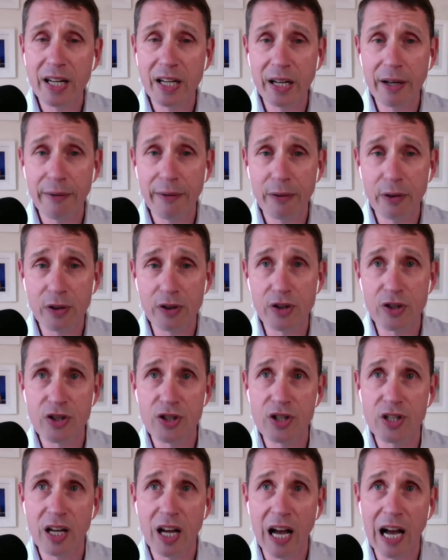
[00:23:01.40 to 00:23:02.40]
a
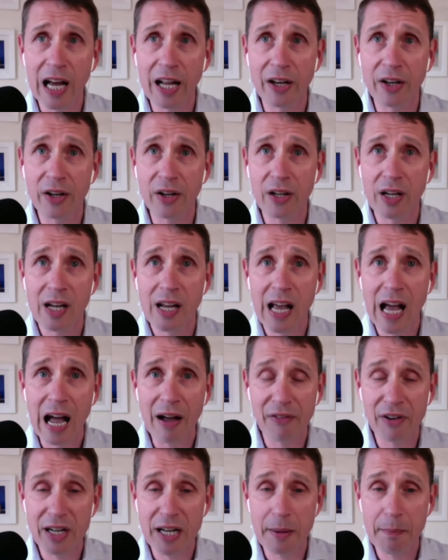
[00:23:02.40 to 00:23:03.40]
difference and
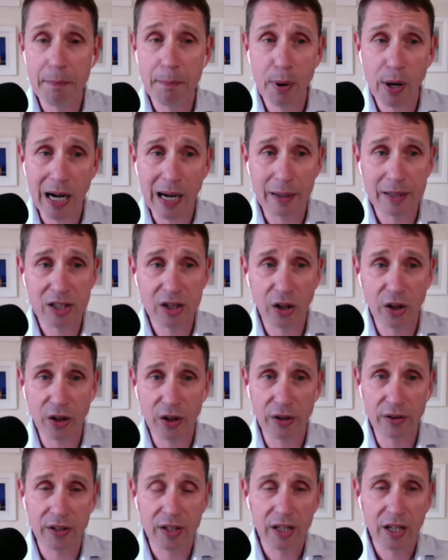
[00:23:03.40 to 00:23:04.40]
having an impact on
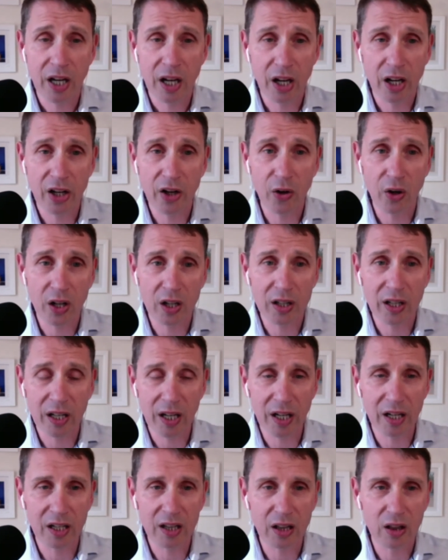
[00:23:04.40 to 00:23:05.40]
a, you know,
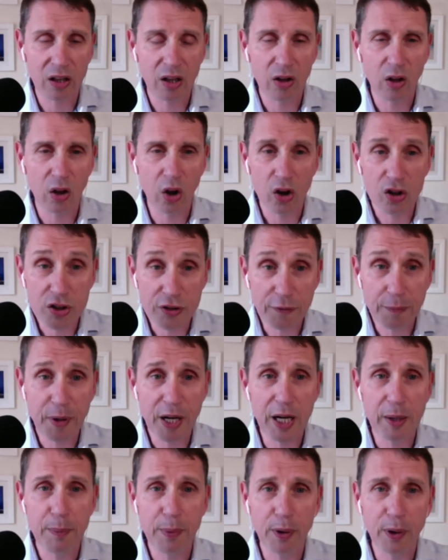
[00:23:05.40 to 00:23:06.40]
uh, lots of
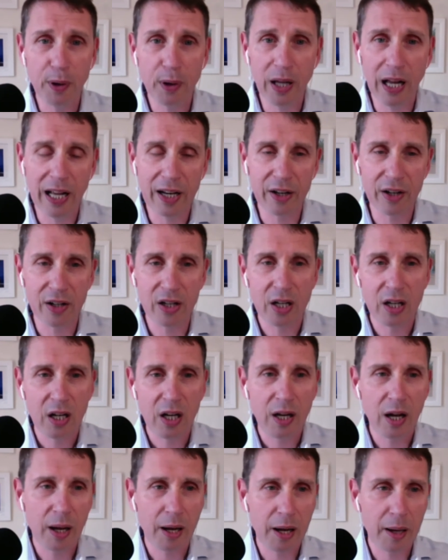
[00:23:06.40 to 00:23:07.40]
people and
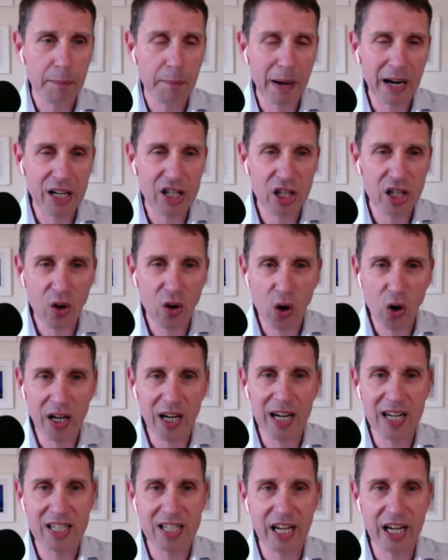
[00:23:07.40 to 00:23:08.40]
uh, managing
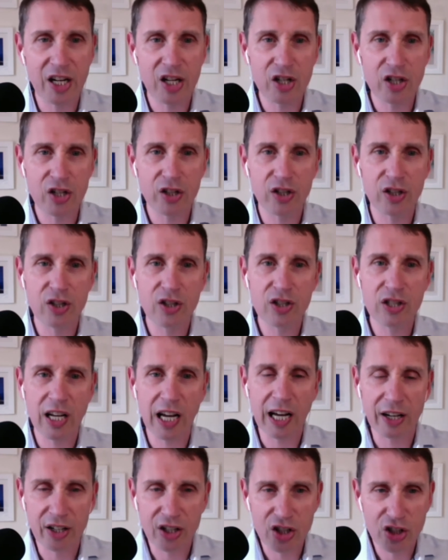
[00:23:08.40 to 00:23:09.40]
organizations
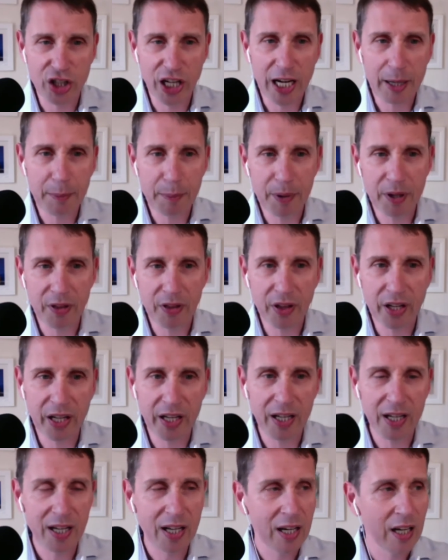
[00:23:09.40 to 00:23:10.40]
and shaping
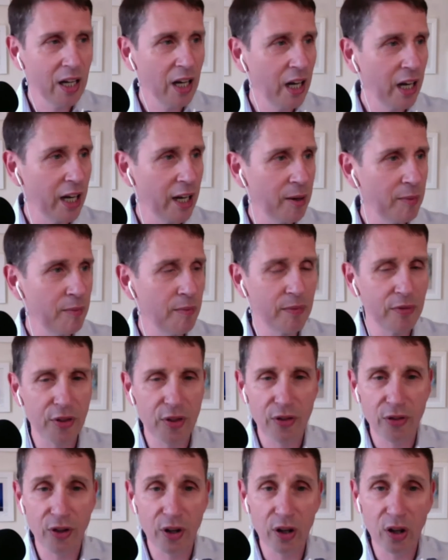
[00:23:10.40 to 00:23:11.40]
the um,
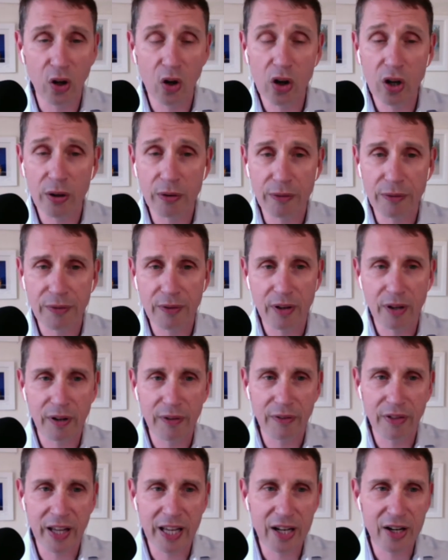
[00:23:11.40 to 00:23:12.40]
the look of,
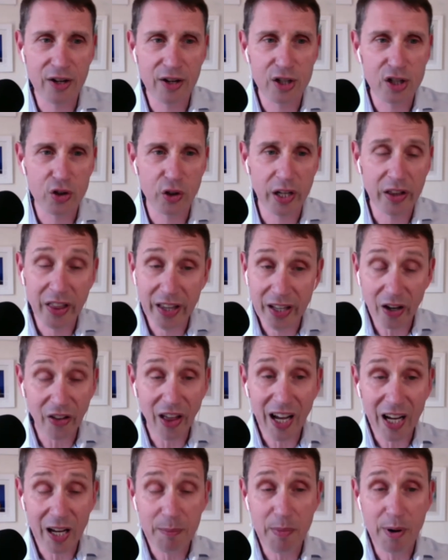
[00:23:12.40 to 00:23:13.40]
of the industry, you know,
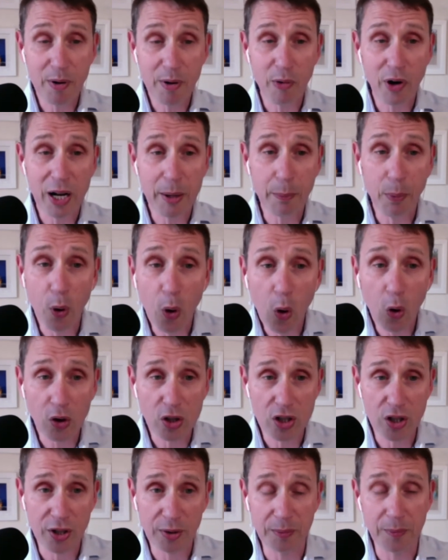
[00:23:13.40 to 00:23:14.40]
that can be really
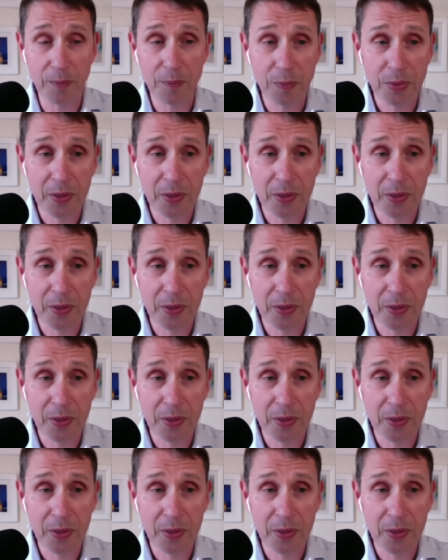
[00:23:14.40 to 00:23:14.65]
important to them.